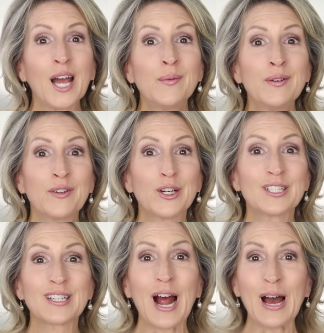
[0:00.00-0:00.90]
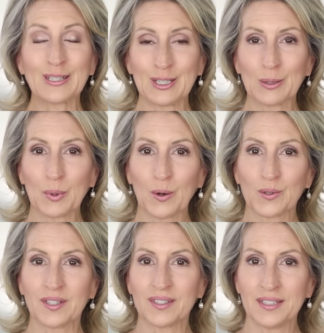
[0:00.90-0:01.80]
I reversed
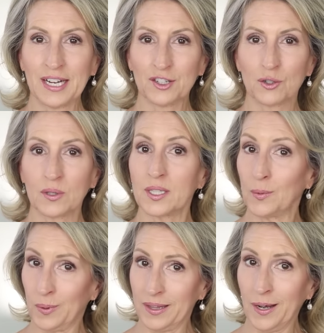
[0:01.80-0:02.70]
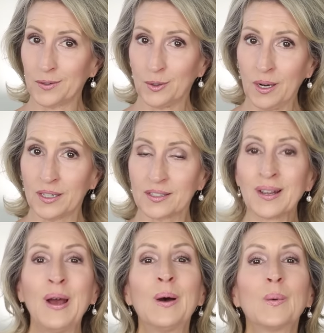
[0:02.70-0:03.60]
osteoporosis naturally without
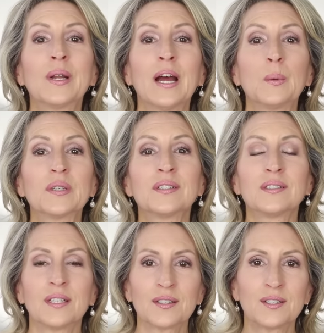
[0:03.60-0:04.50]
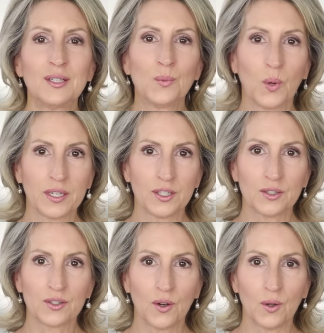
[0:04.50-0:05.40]
drugs when I was sixty-one years